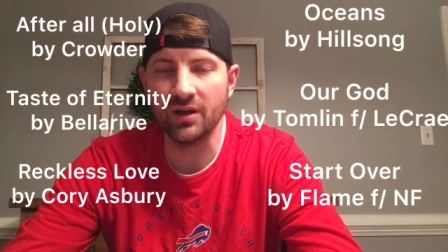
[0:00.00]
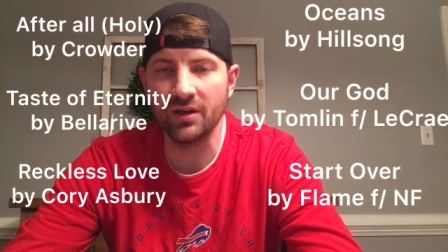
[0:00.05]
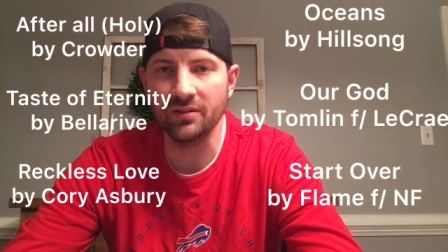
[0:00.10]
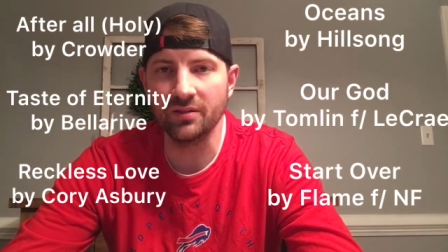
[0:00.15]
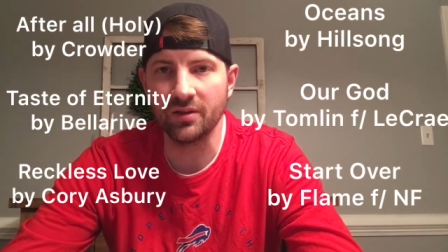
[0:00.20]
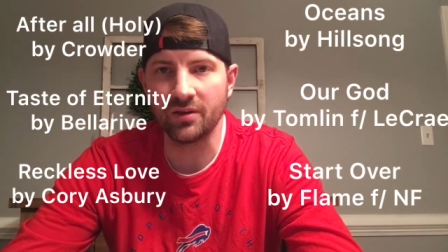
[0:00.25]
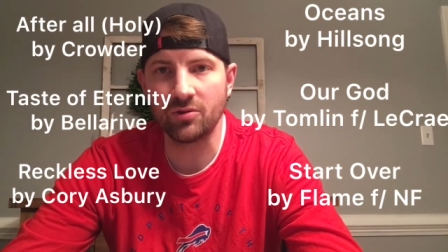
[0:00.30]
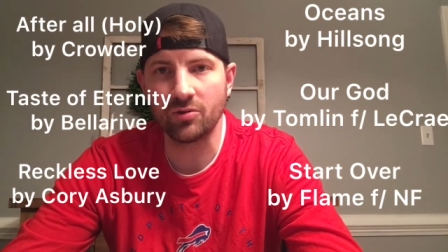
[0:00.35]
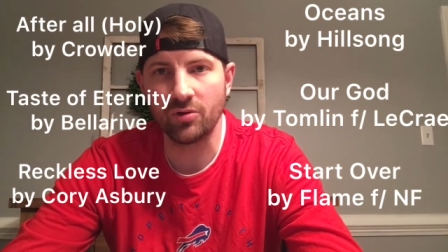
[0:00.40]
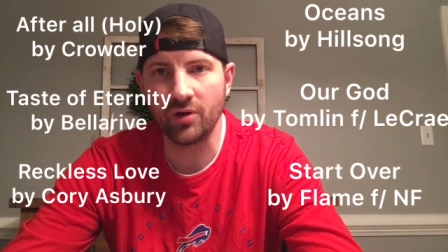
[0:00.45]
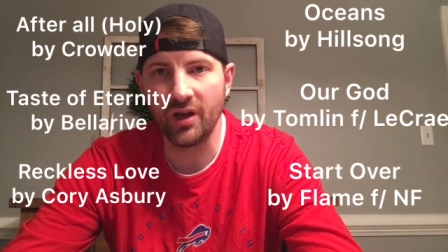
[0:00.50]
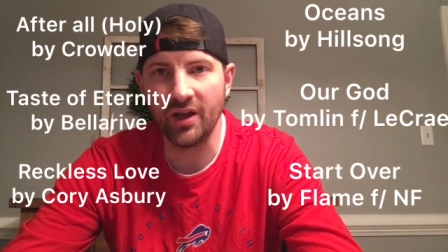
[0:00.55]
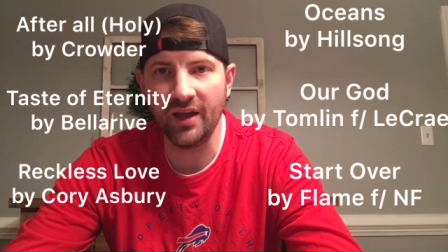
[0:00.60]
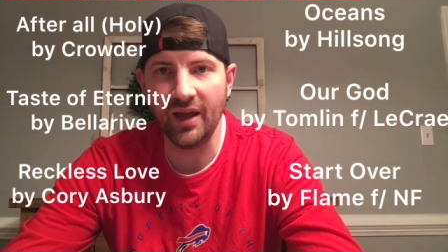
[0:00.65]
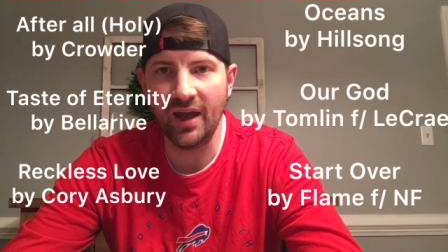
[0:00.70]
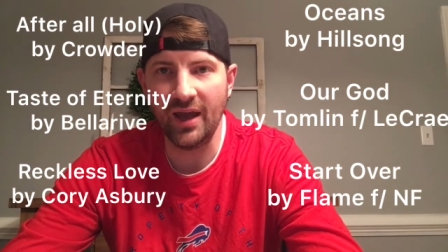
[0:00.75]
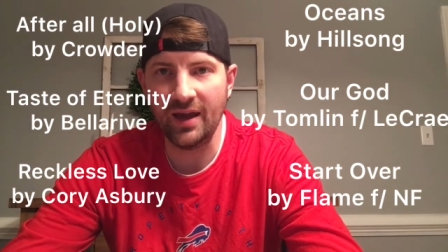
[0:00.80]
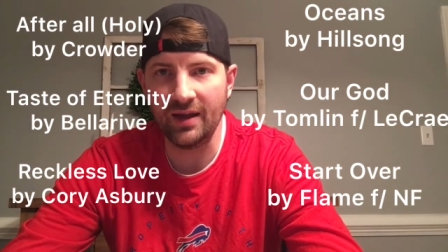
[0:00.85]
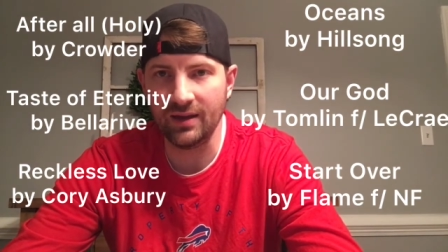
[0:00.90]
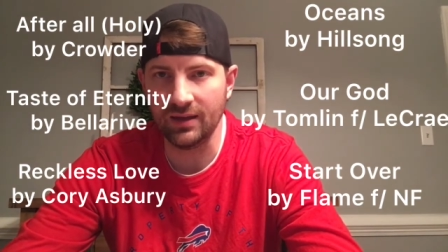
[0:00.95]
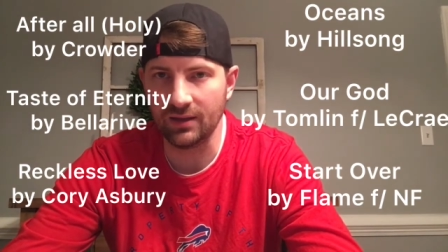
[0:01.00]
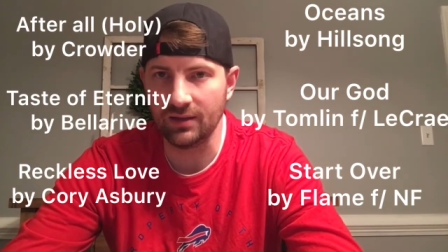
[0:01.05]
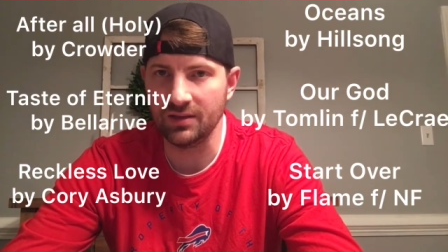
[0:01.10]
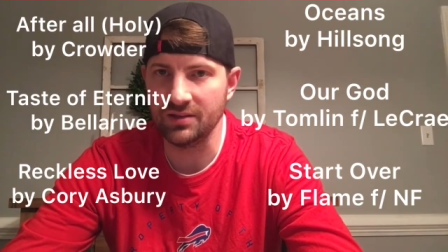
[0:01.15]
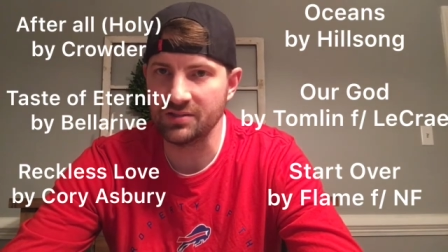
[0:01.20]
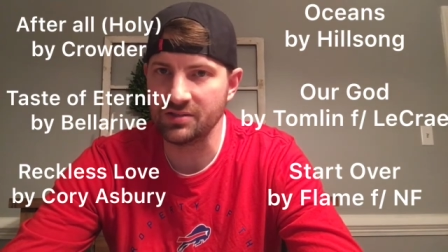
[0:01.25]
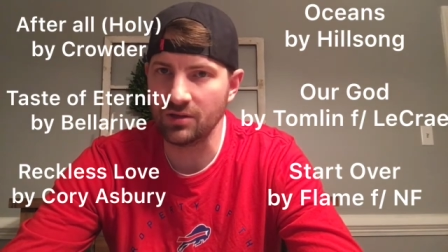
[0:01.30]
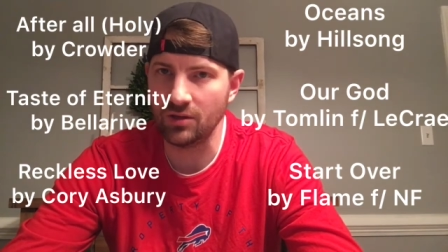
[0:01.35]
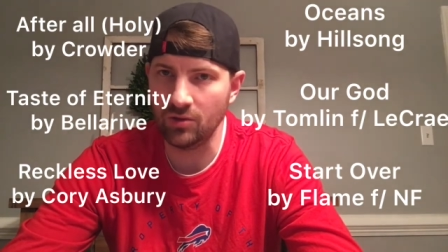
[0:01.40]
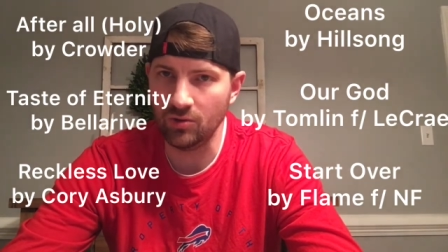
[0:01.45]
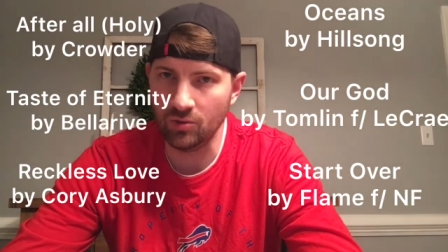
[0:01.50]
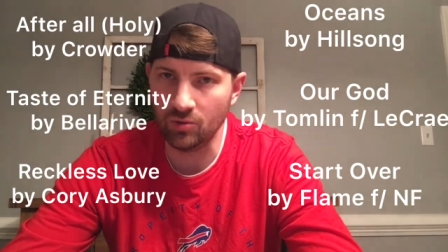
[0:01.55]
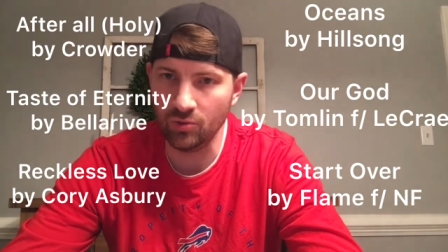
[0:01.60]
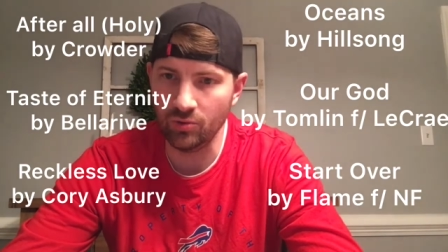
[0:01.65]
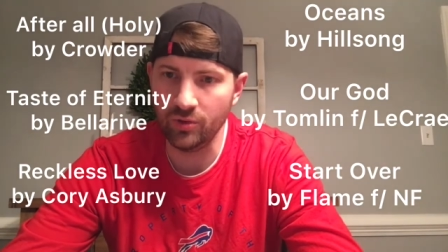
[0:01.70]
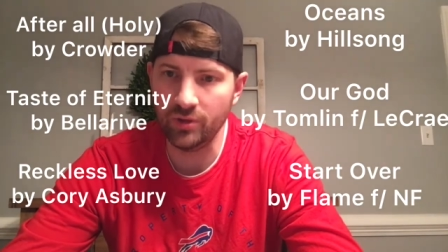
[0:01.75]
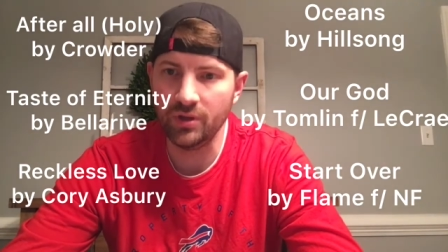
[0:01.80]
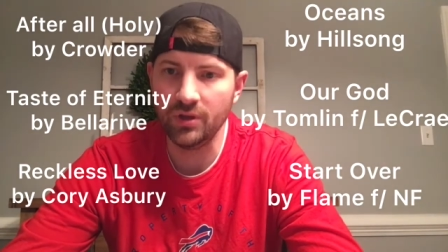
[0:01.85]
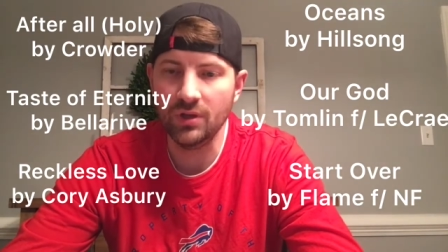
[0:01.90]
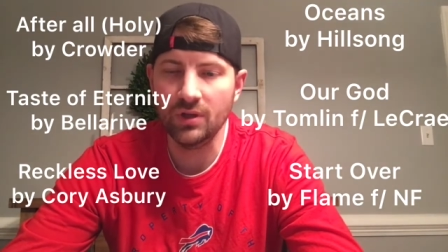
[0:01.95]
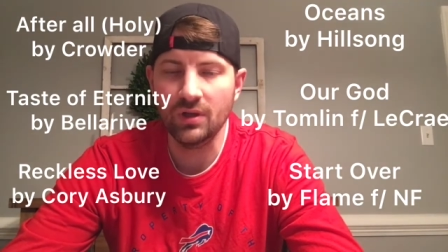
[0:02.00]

and Lecrae adding his own